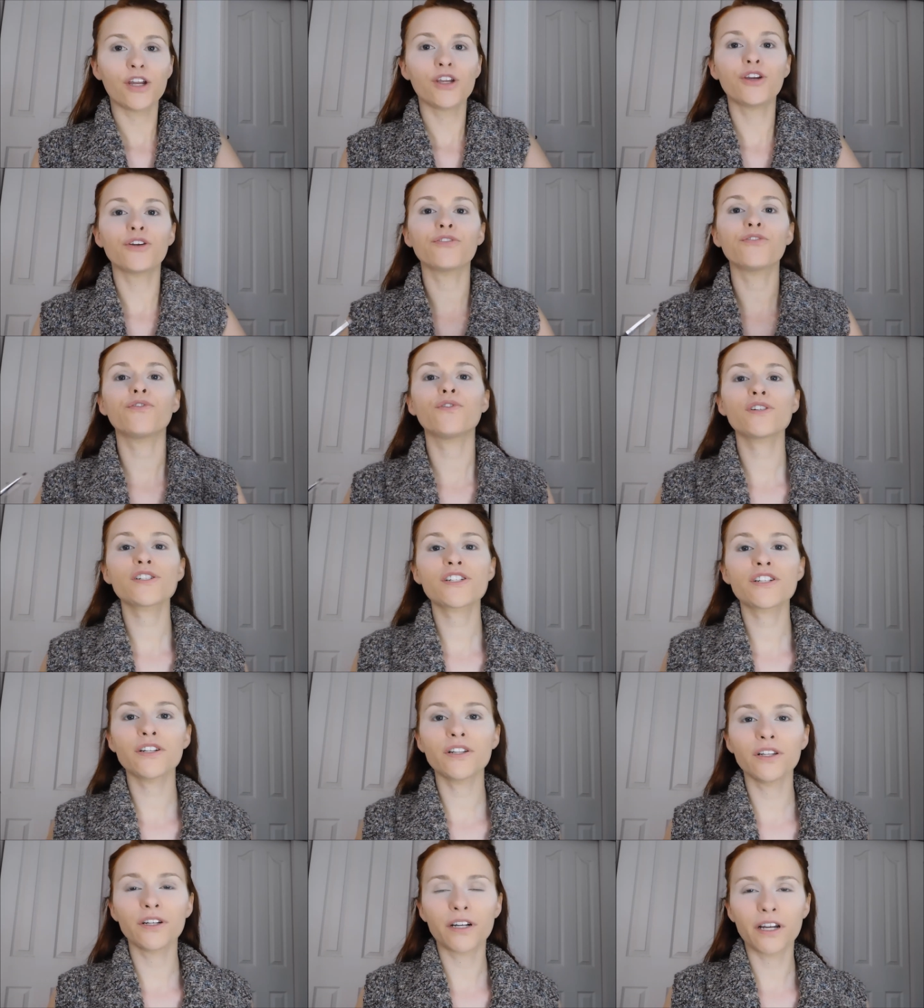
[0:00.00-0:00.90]
you're
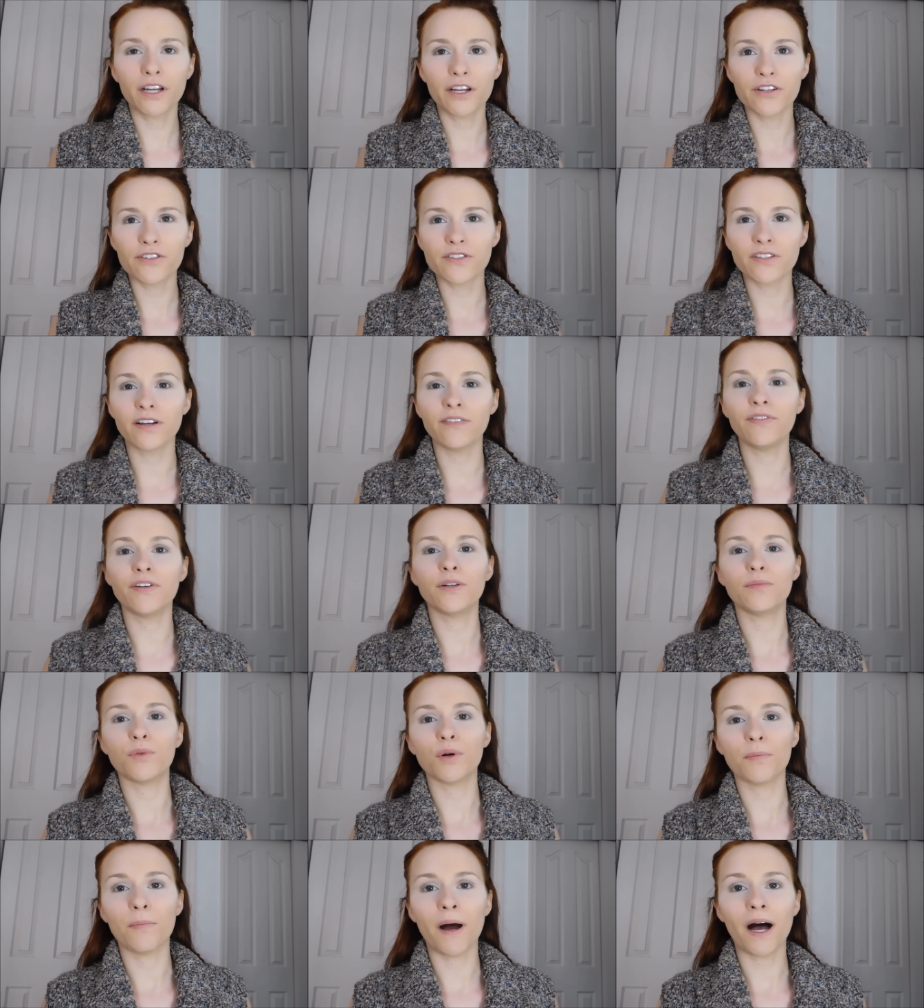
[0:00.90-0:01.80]
forced to look at yourself in a
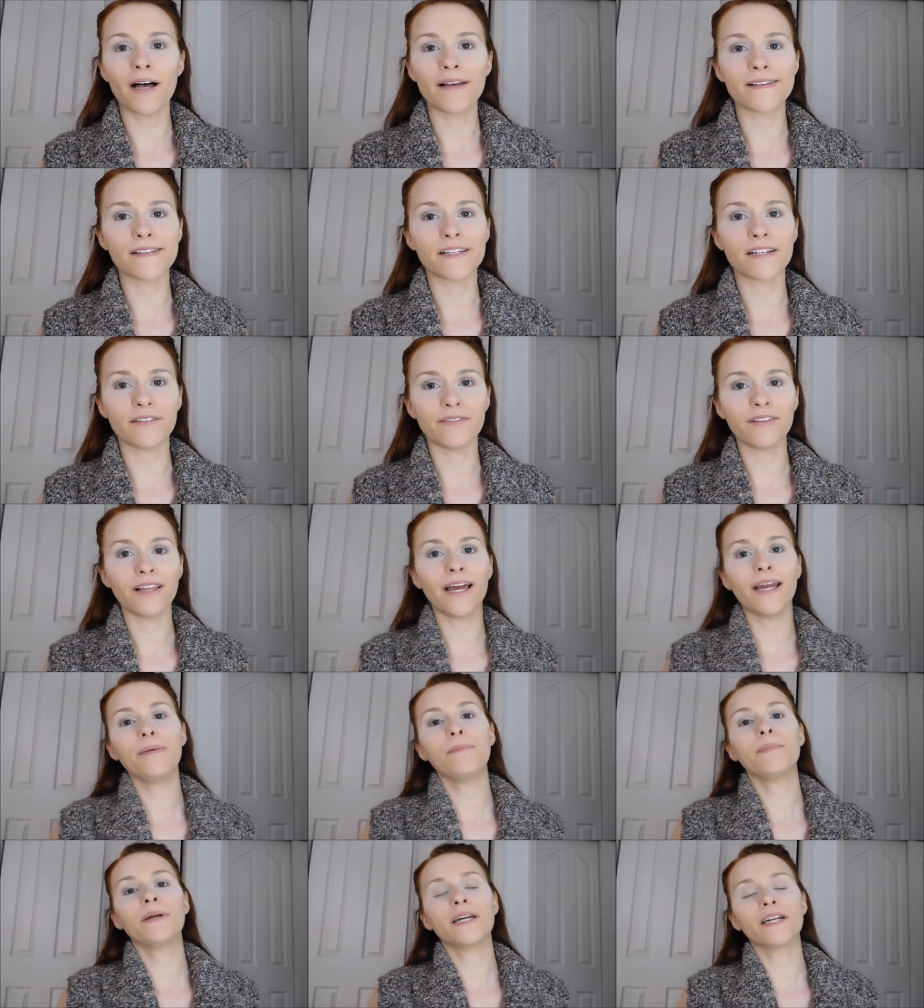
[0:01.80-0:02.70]
more positive
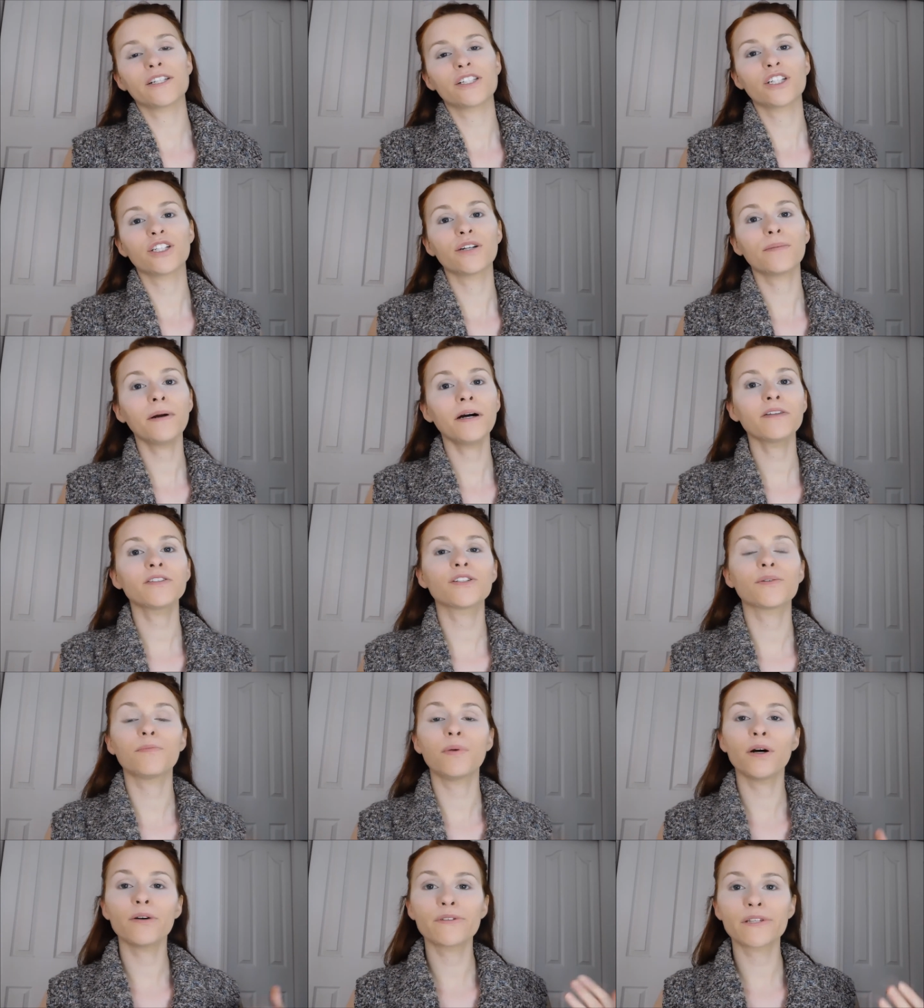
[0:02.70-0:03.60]
light because you're about
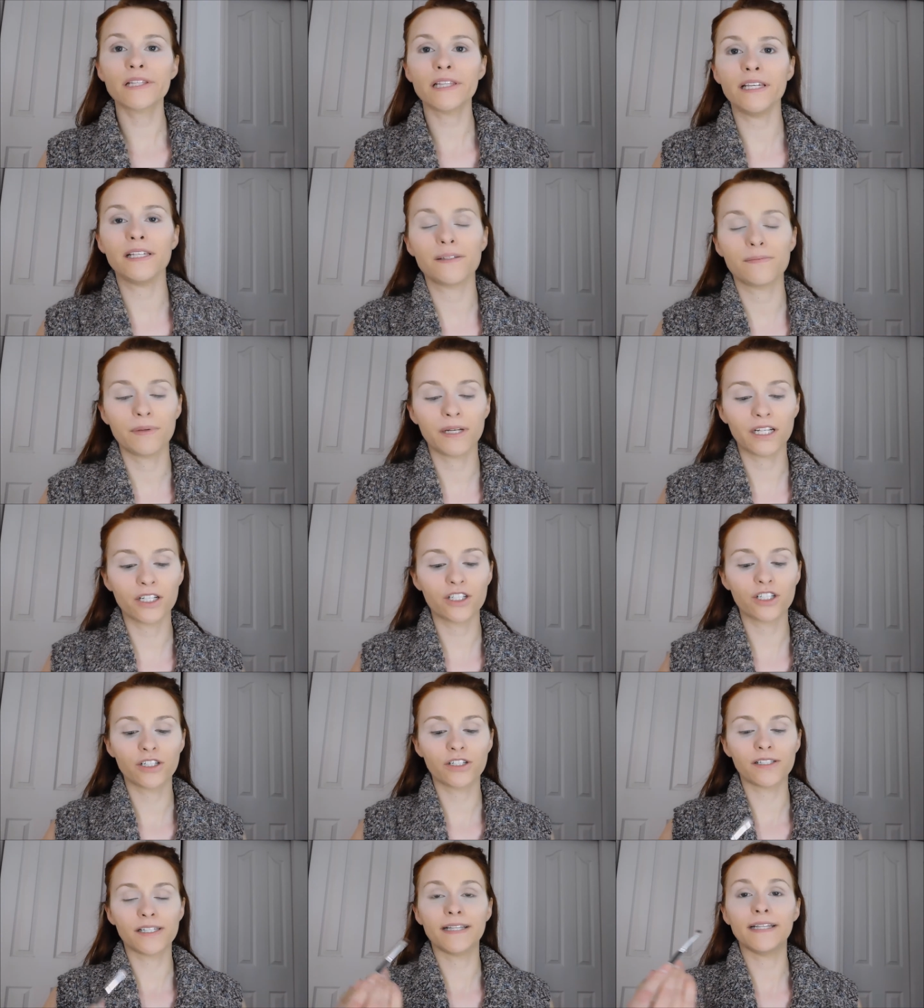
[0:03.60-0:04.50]
to post these
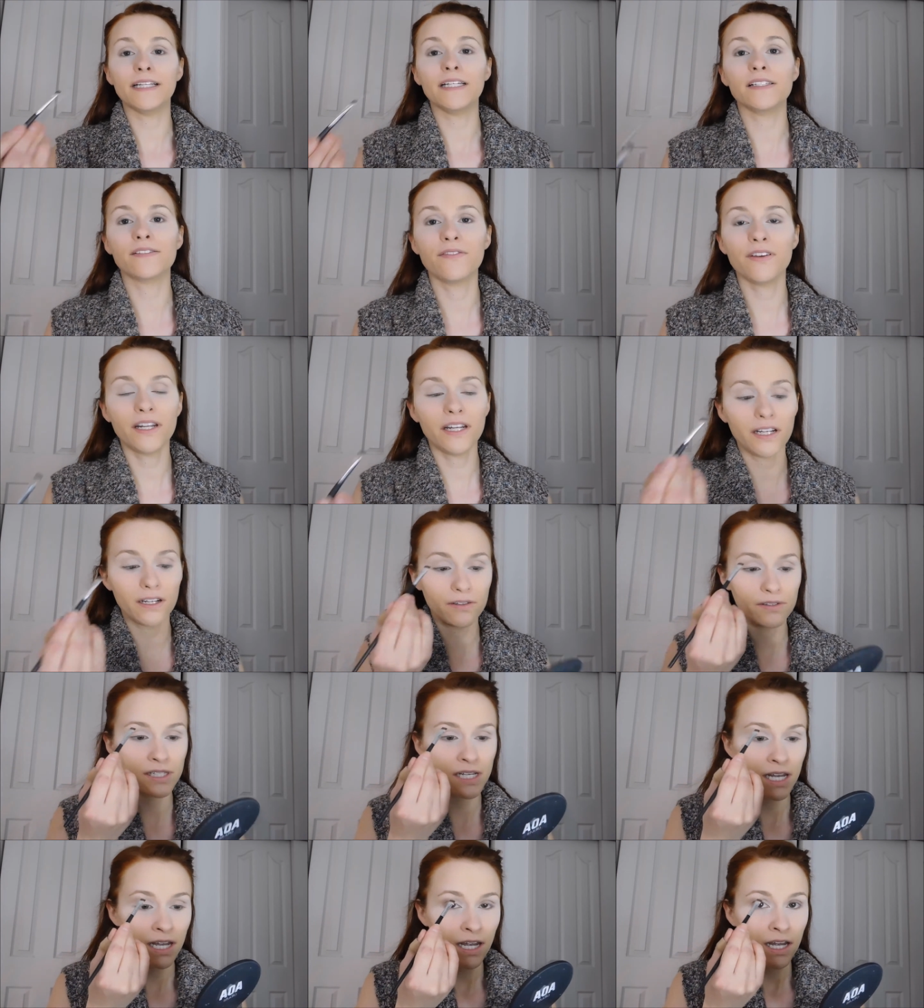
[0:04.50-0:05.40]
pictures and these
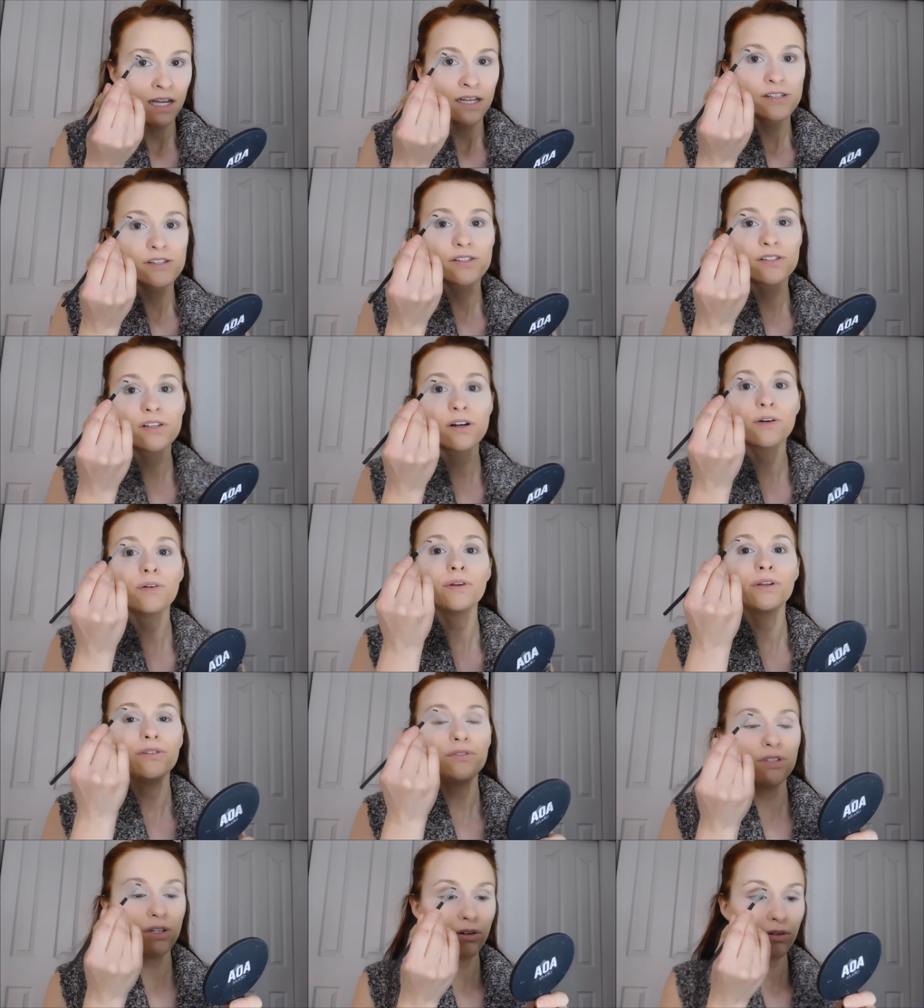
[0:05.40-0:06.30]
videos, so
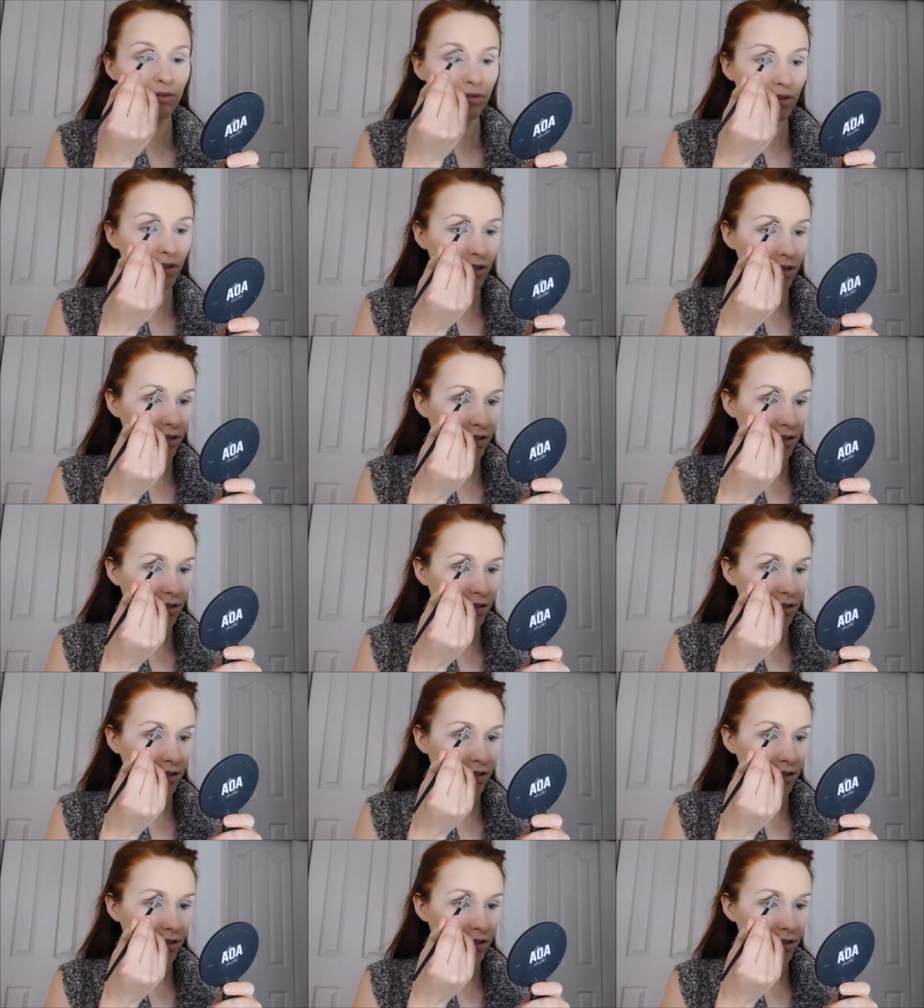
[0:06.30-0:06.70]
you don't